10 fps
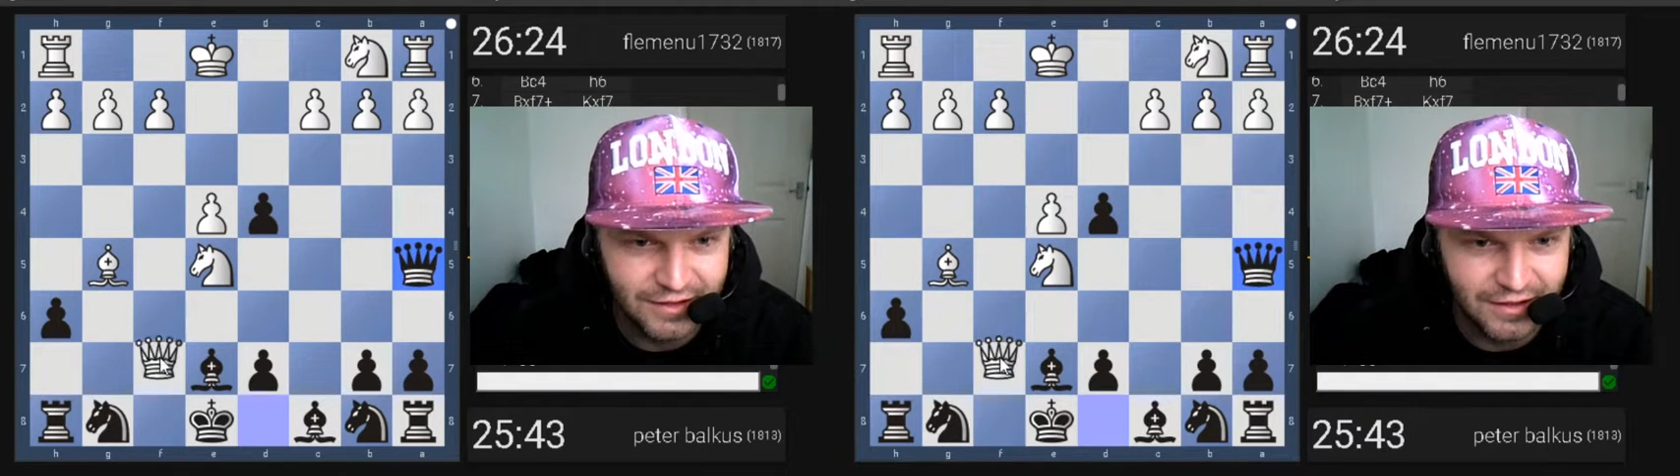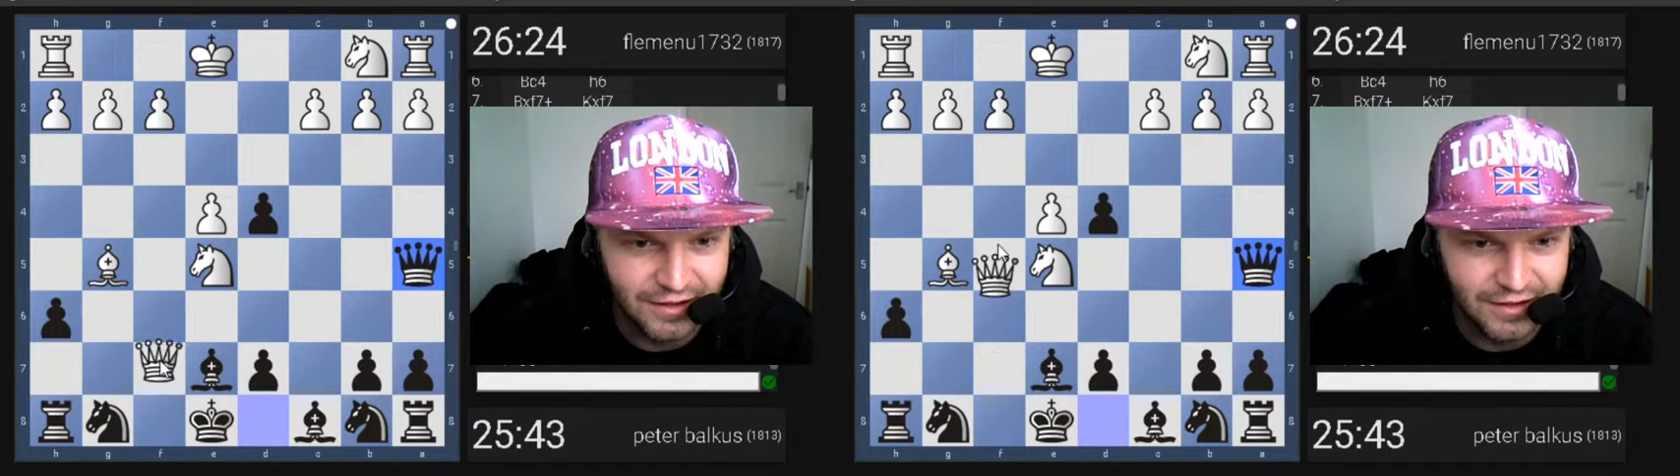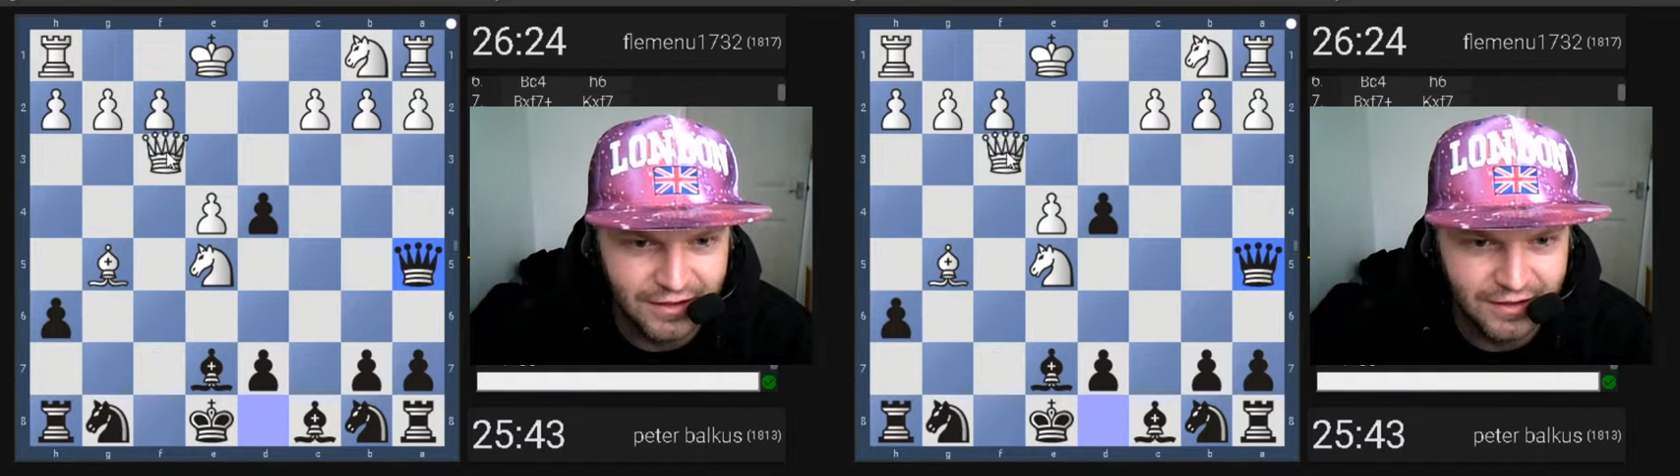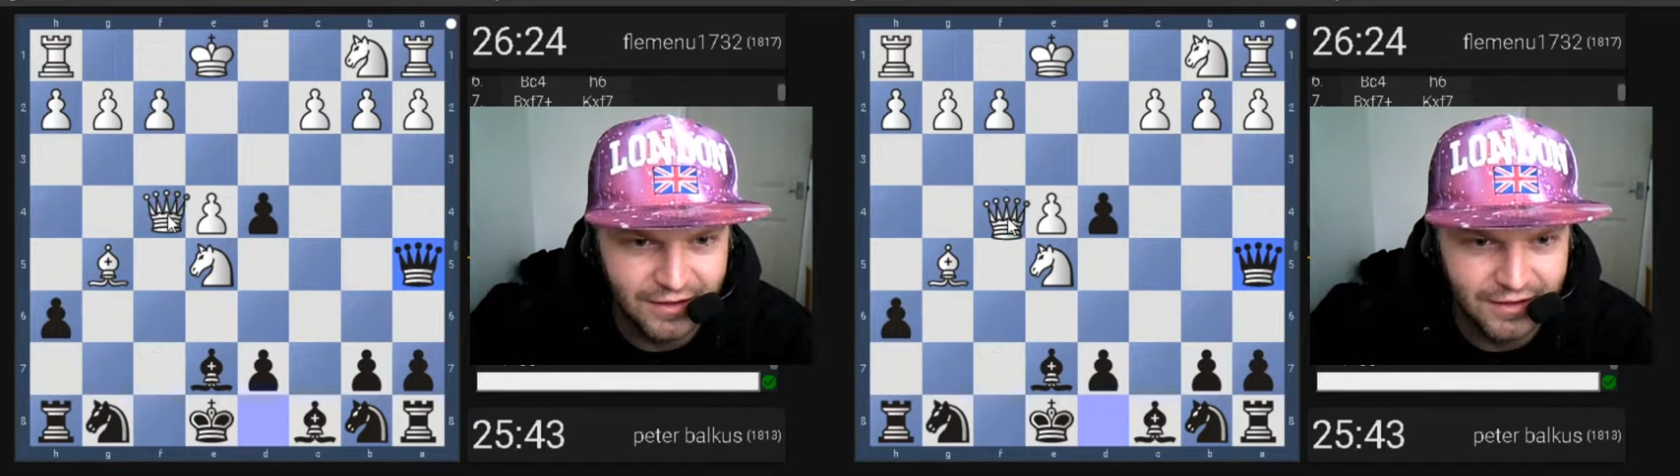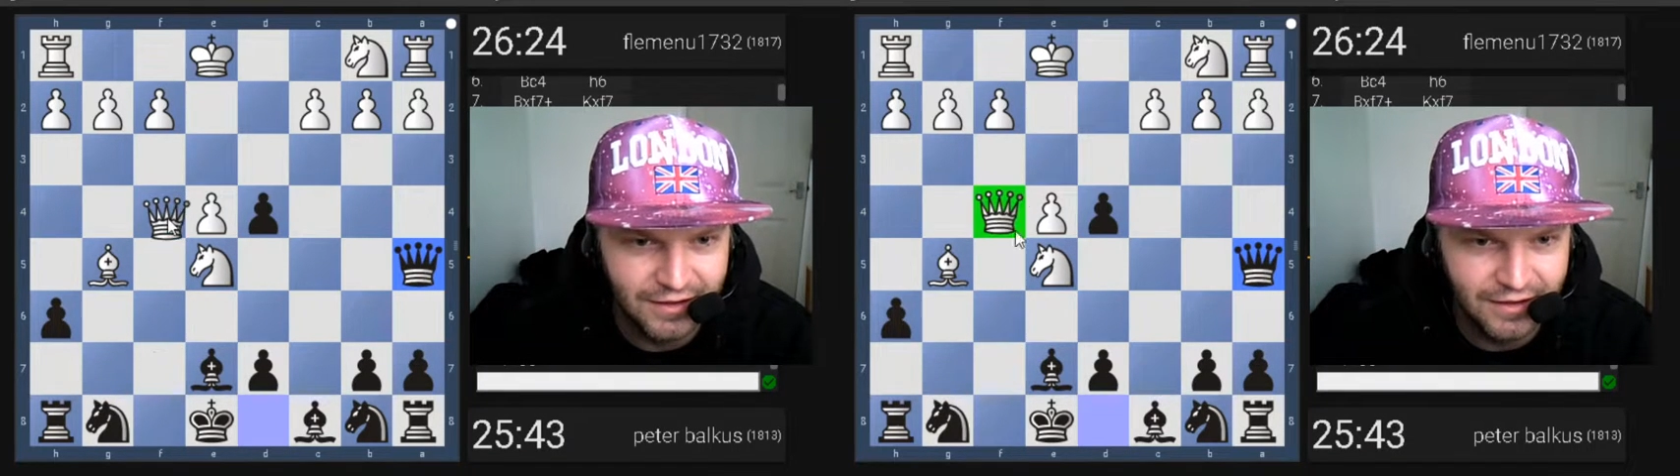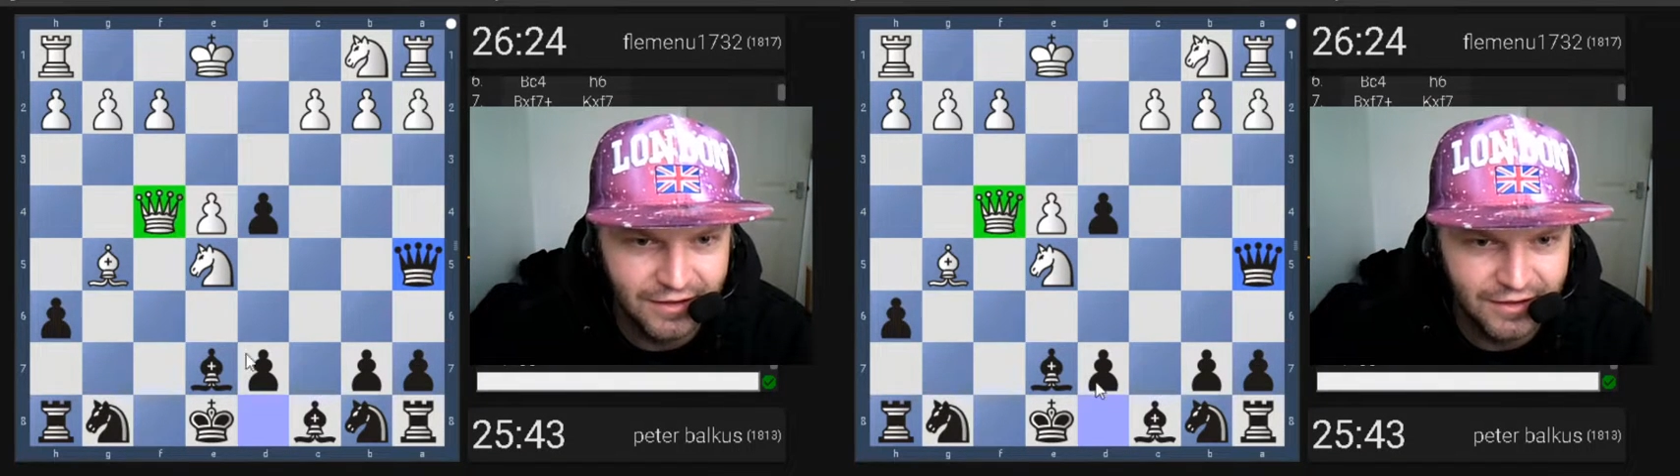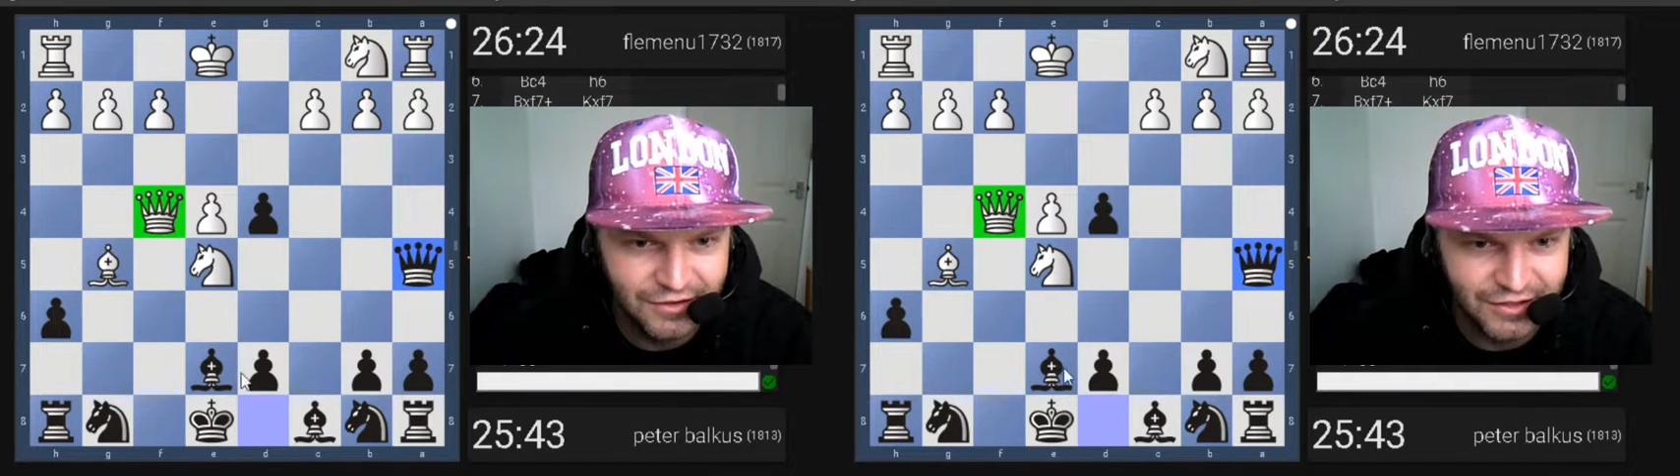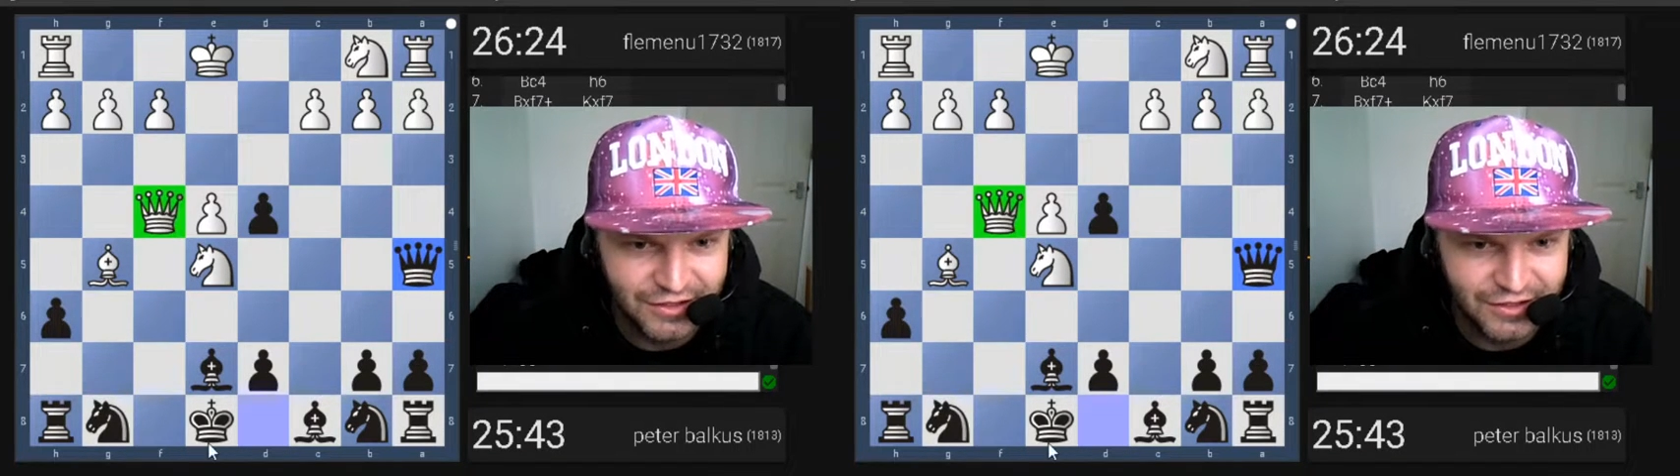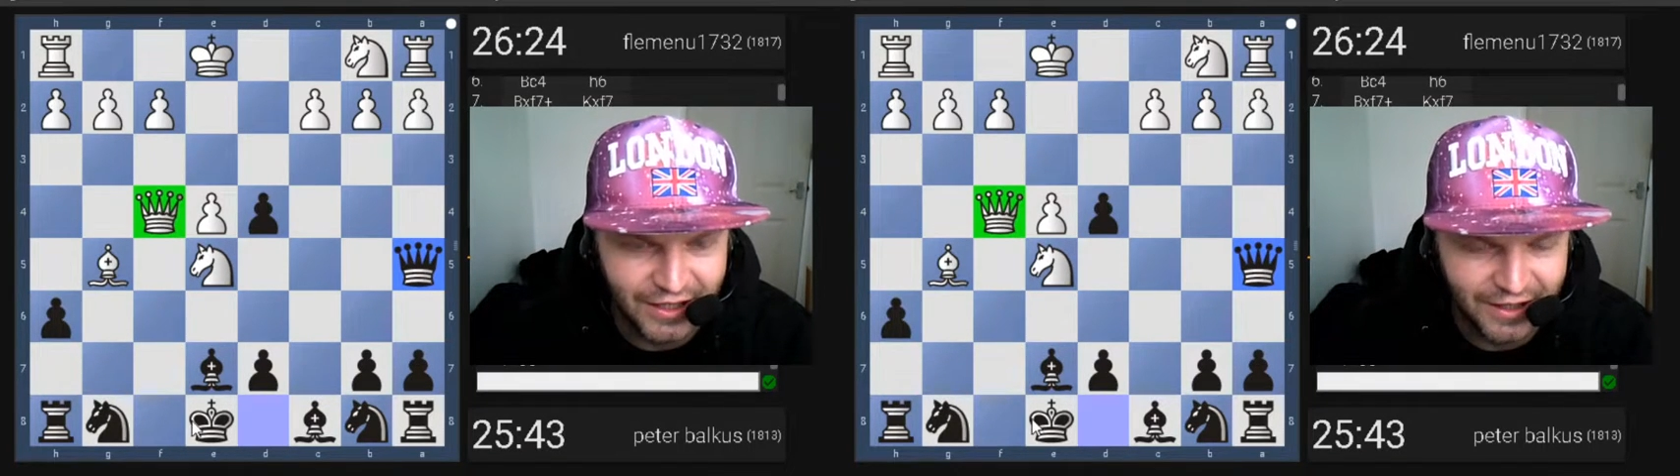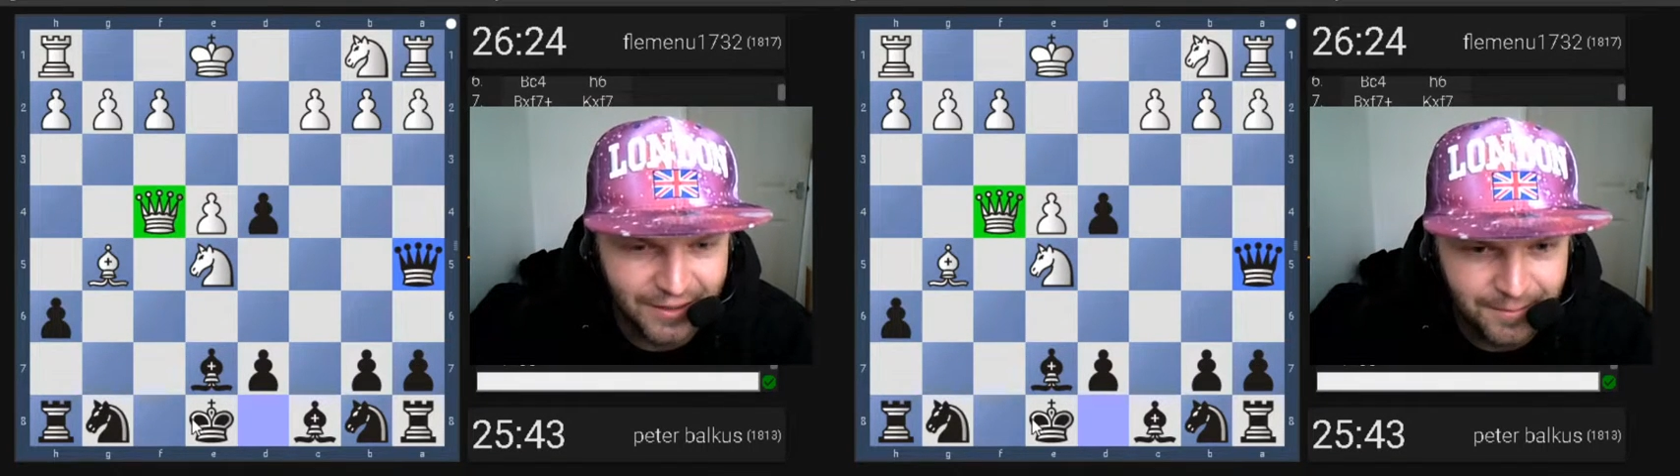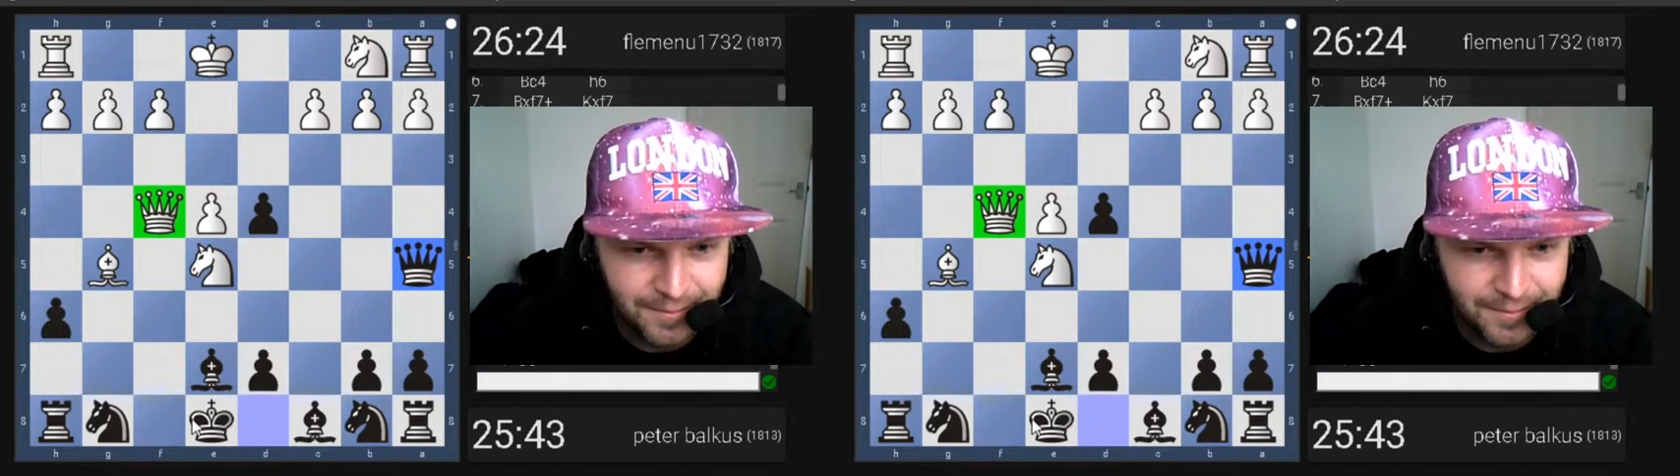a check.